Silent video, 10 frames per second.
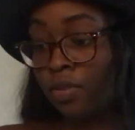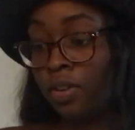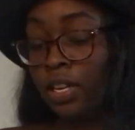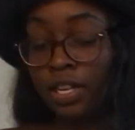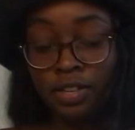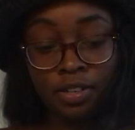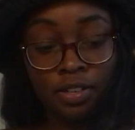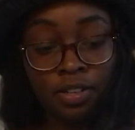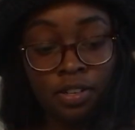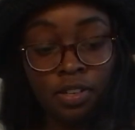All right.
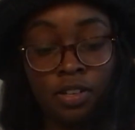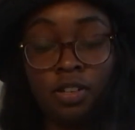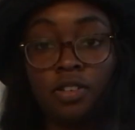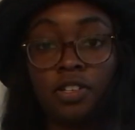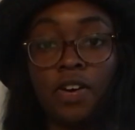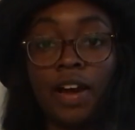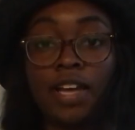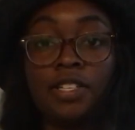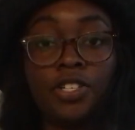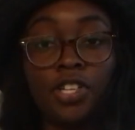So
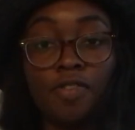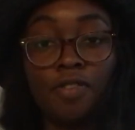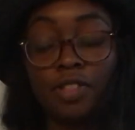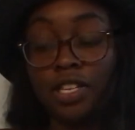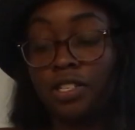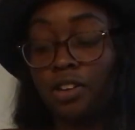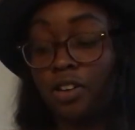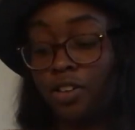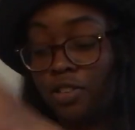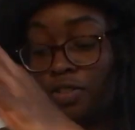as I shuffle these
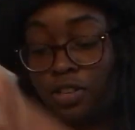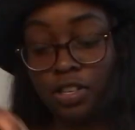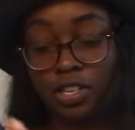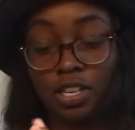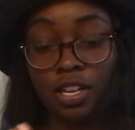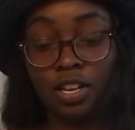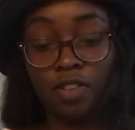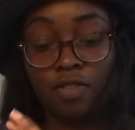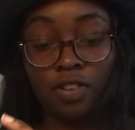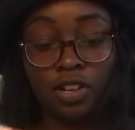cards, I'm gonna kind
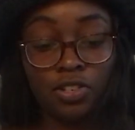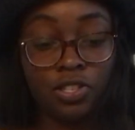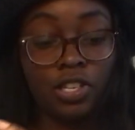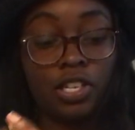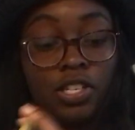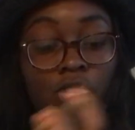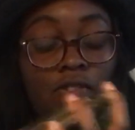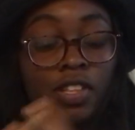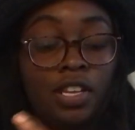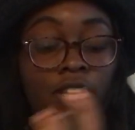of just look into
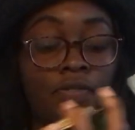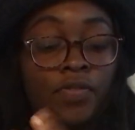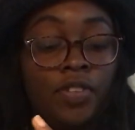everything.